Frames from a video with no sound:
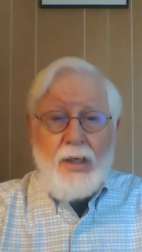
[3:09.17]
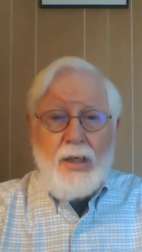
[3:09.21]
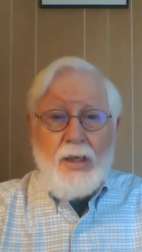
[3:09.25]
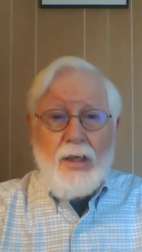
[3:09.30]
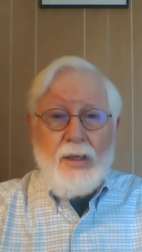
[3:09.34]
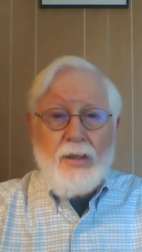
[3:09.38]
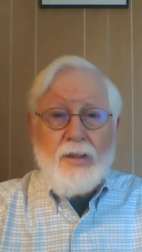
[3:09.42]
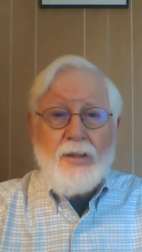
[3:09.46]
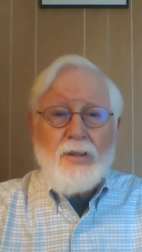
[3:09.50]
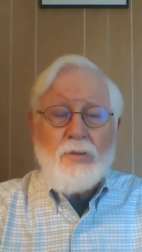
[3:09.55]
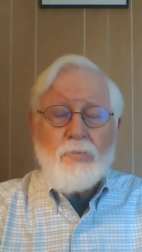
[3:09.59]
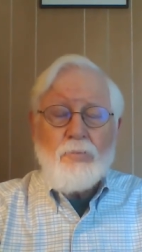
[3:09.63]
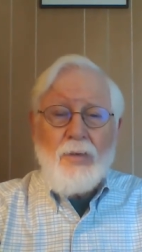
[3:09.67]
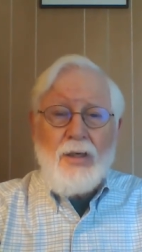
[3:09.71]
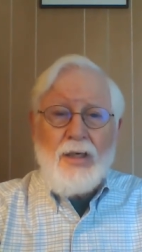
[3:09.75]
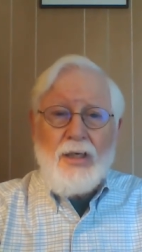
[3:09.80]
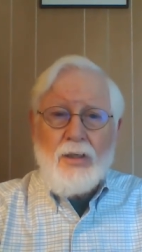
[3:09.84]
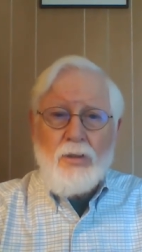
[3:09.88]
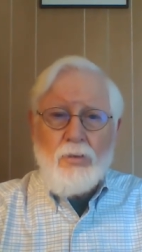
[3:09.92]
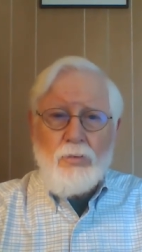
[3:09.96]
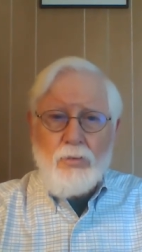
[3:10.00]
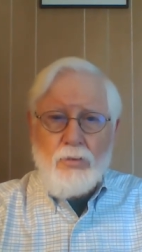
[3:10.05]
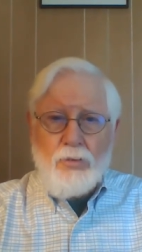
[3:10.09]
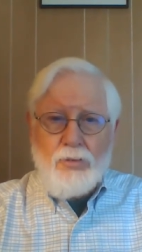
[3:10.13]
And in my
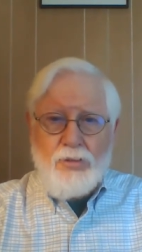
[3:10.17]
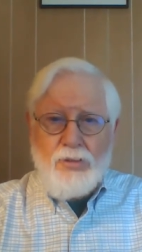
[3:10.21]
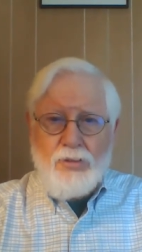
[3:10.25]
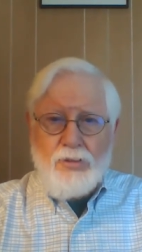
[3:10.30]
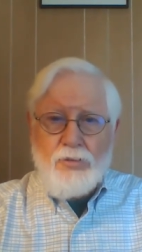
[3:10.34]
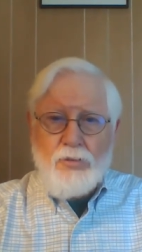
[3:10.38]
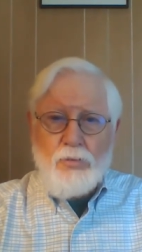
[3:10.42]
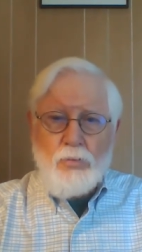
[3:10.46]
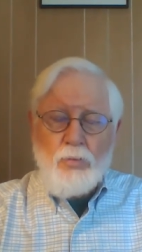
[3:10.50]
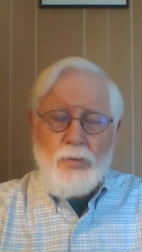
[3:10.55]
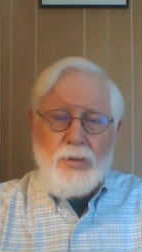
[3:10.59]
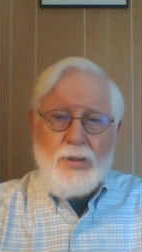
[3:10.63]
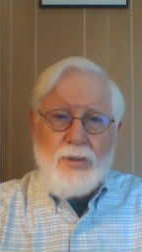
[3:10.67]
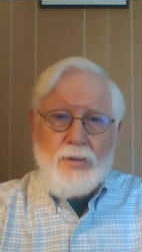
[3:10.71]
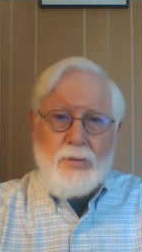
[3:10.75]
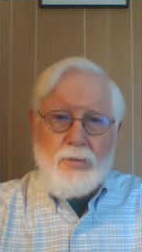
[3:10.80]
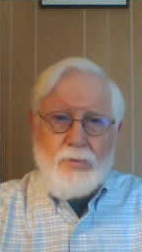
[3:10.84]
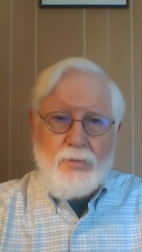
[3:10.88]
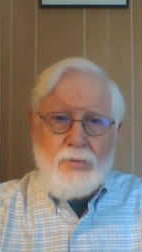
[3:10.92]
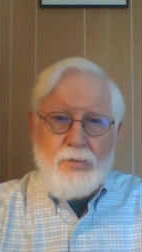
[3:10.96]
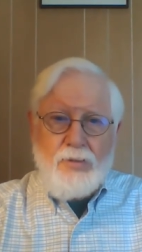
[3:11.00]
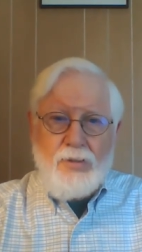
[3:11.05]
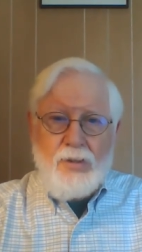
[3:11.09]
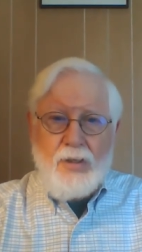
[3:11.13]
courses, we
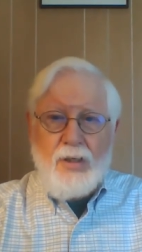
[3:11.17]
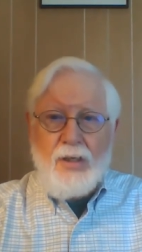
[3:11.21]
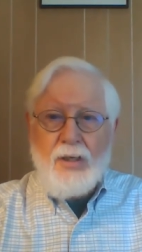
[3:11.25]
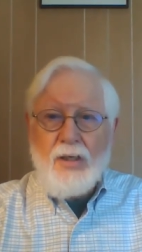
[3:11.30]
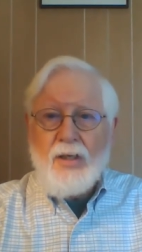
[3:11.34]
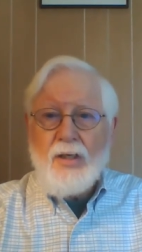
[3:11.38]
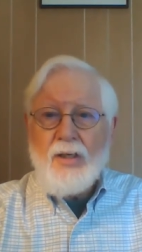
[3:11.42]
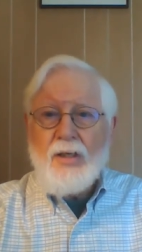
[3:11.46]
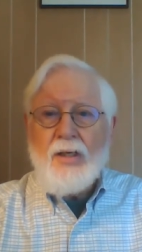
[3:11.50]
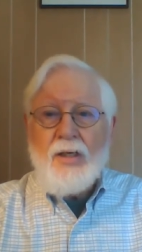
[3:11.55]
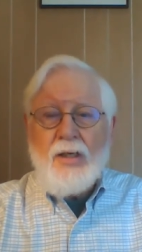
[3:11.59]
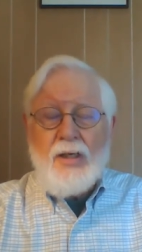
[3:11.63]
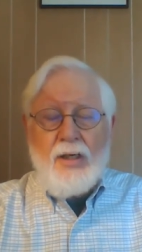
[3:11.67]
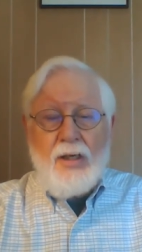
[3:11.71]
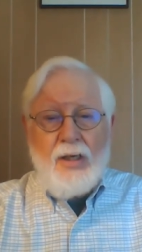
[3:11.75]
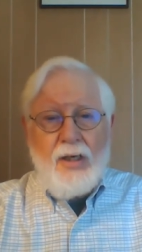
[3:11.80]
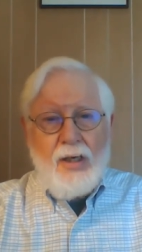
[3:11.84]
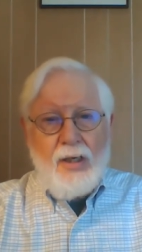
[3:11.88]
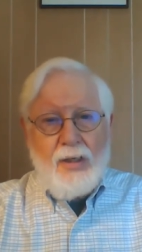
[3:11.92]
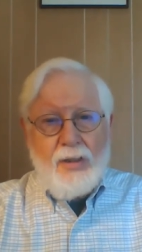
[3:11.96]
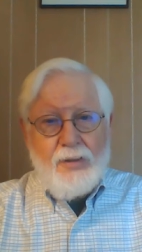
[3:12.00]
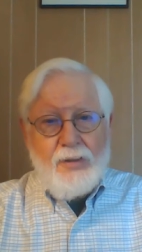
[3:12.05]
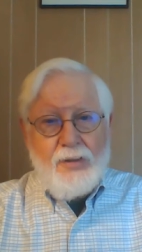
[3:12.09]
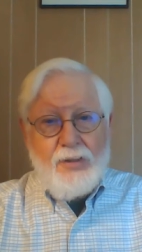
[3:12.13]
use a
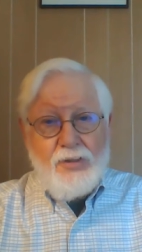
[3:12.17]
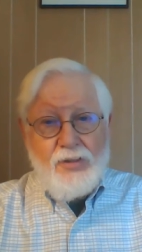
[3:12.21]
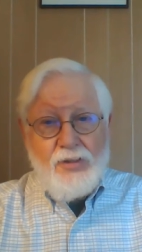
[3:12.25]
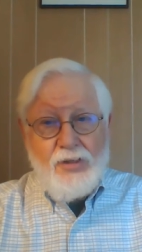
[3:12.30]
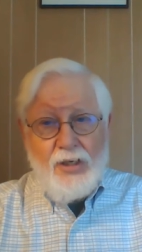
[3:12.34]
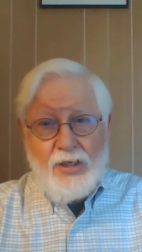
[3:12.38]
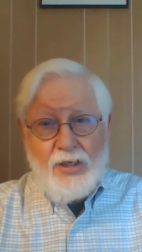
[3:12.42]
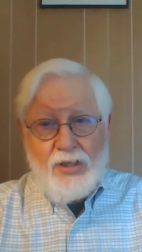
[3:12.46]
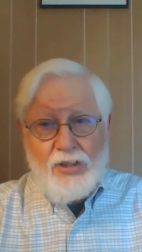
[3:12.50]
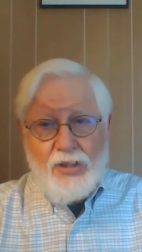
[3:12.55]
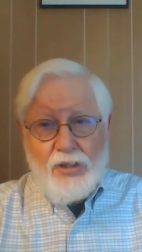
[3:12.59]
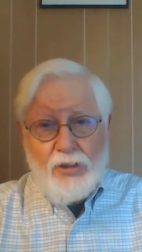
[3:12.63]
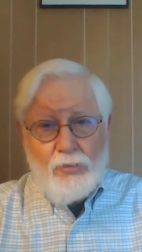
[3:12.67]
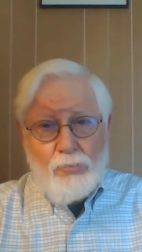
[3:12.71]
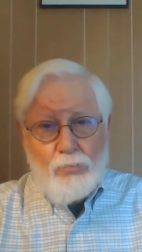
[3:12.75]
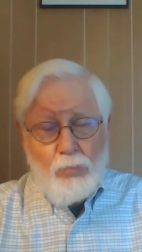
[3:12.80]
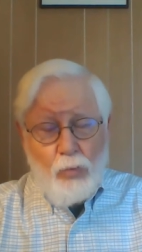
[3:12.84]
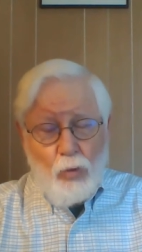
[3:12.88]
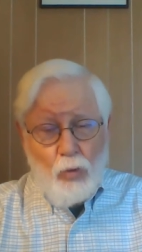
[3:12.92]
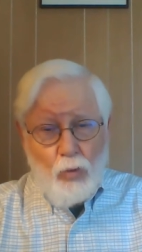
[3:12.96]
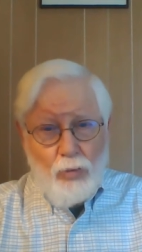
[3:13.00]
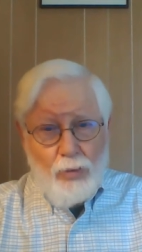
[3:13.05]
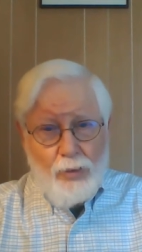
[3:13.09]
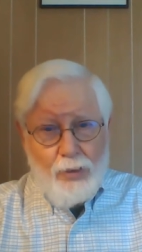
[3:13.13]
discussion
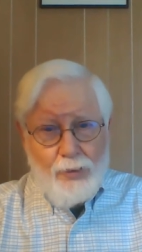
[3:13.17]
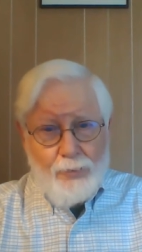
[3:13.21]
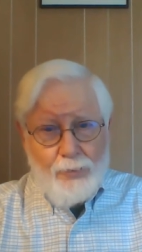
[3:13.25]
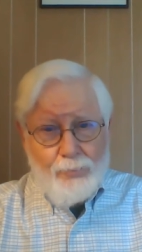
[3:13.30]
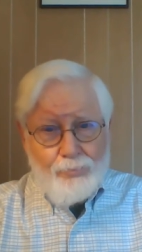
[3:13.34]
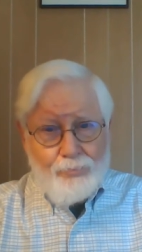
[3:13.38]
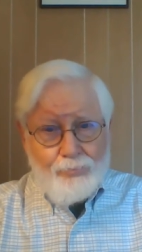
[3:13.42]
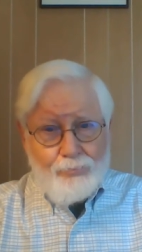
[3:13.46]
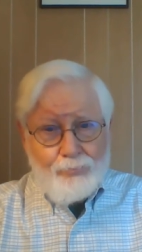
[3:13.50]
board,